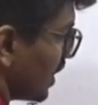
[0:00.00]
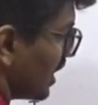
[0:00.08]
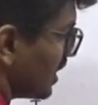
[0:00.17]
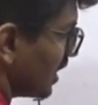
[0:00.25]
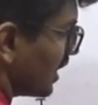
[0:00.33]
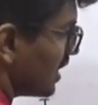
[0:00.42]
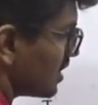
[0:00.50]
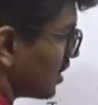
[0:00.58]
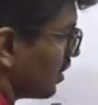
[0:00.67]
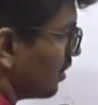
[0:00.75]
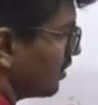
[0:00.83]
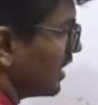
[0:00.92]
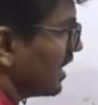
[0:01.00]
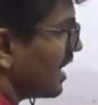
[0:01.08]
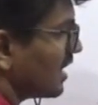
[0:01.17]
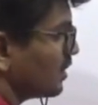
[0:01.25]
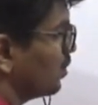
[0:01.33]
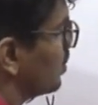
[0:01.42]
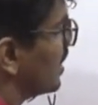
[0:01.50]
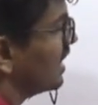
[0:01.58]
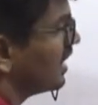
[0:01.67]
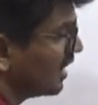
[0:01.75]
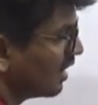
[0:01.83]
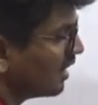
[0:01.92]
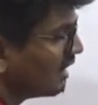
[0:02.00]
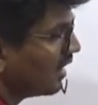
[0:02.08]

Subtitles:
okay, integration of d dash q by t.